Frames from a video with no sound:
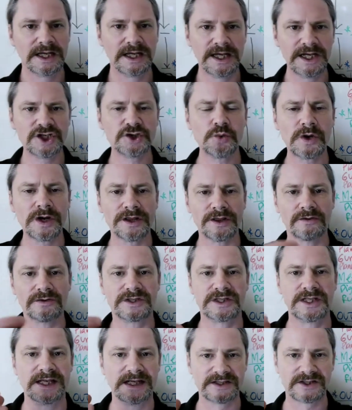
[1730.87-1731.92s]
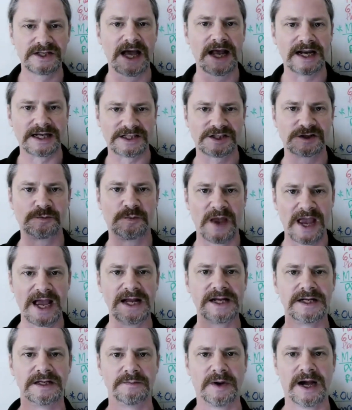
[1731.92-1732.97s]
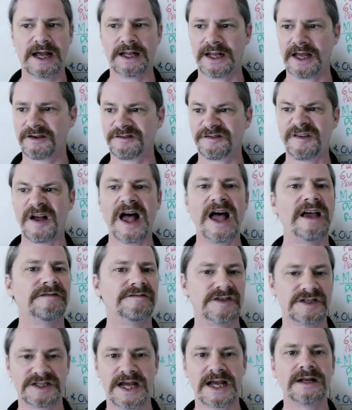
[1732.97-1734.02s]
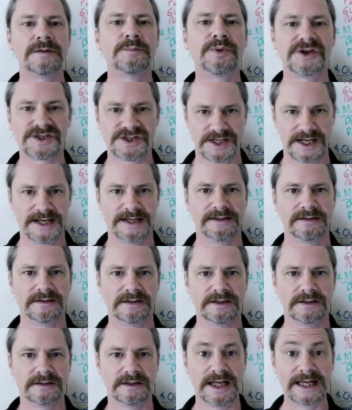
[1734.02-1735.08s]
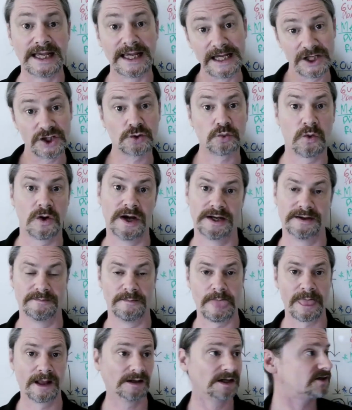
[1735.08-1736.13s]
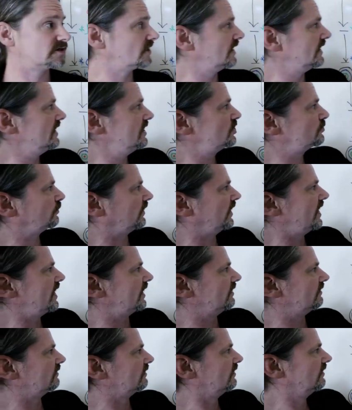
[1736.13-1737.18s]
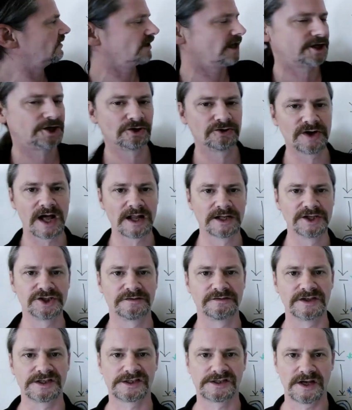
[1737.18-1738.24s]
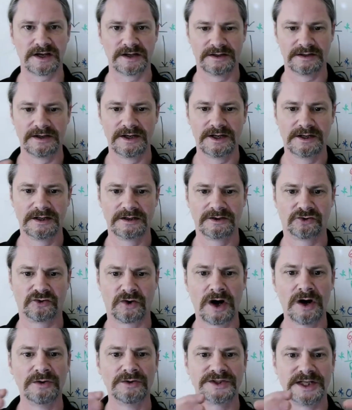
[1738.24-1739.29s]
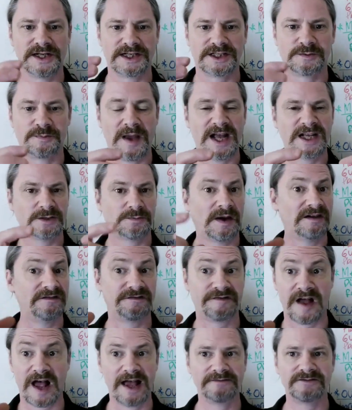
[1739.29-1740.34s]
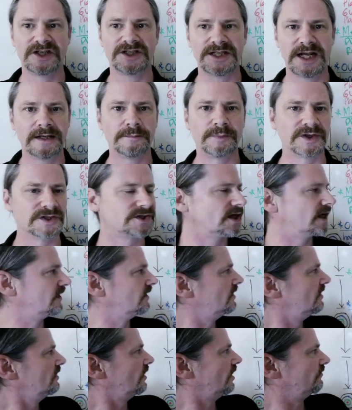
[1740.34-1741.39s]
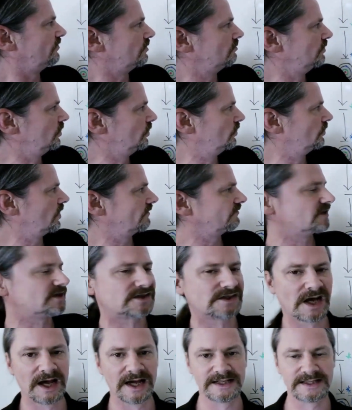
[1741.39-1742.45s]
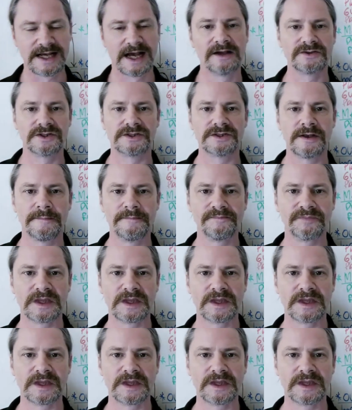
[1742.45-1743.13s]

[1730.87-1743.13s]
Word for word: each one of those things get expanded by like five to ten percent, like each one. Let's say each planet, like your knowledge of the sun grows and expands by five to ten percent, of the moon, of the signs, houses.